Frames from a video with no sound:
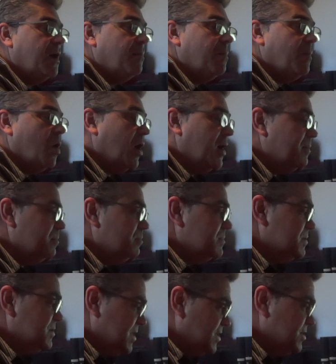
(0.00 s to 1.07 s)

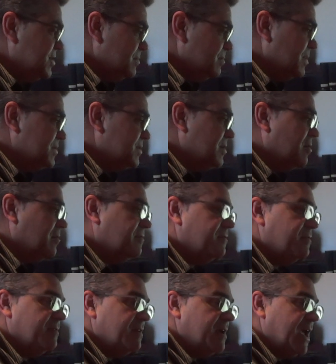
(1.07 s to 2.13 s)
I'm teaching
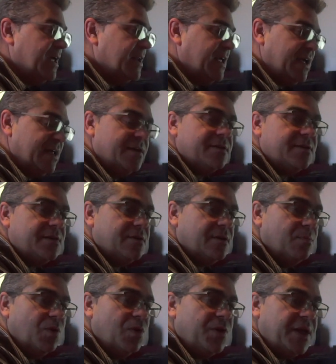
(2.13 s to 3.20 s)
myself how to edit.
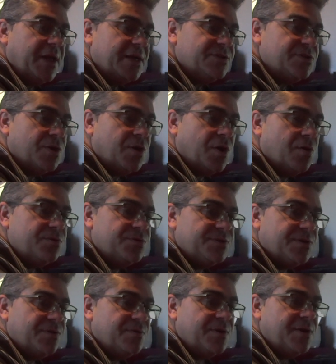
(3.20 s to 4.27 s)
I'm learning as I
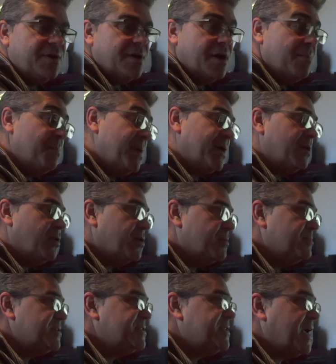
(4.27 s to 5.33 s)
go, so make a
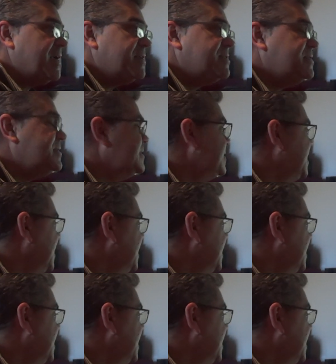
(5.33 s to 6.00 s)
lot of mistakes